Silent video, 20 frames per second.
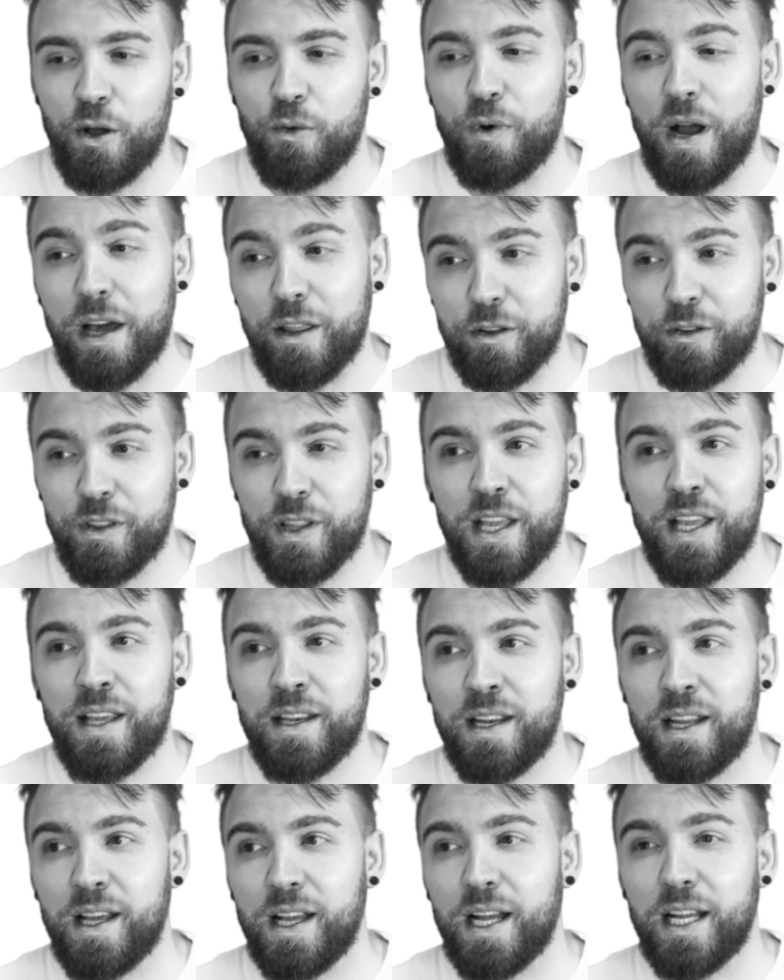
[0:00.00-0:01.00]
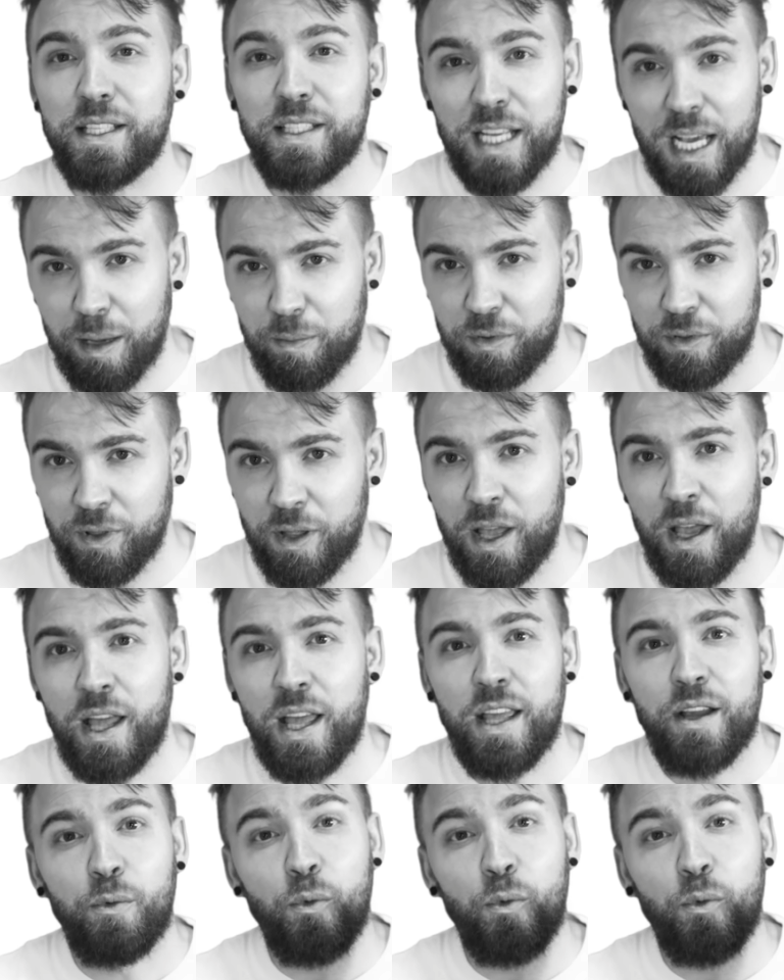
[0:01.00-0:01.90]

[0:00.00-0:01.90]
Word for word: rather than a depth,